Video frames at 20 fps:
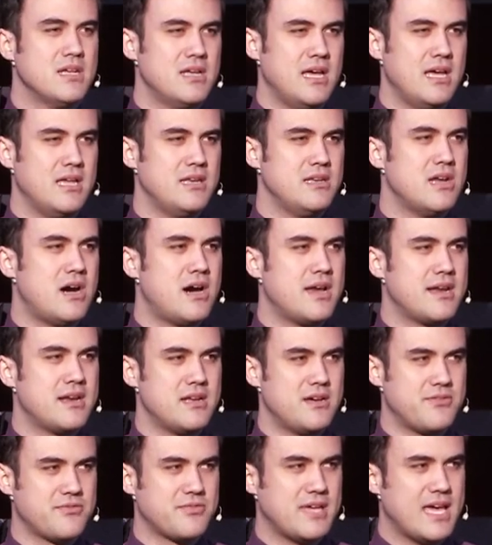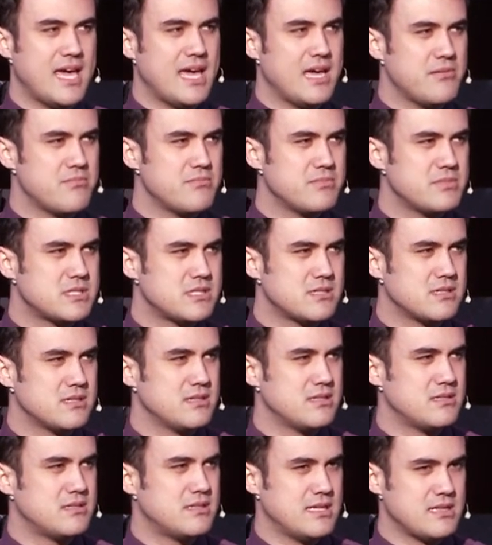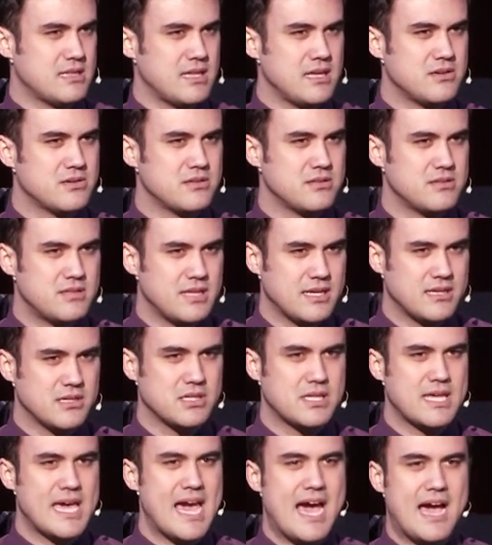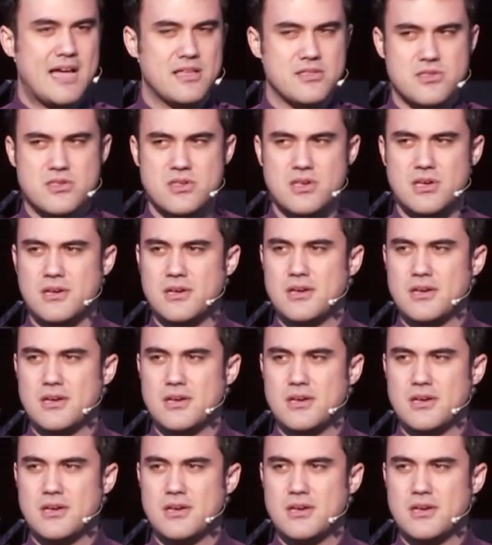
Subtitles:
and not enough game that they could catch.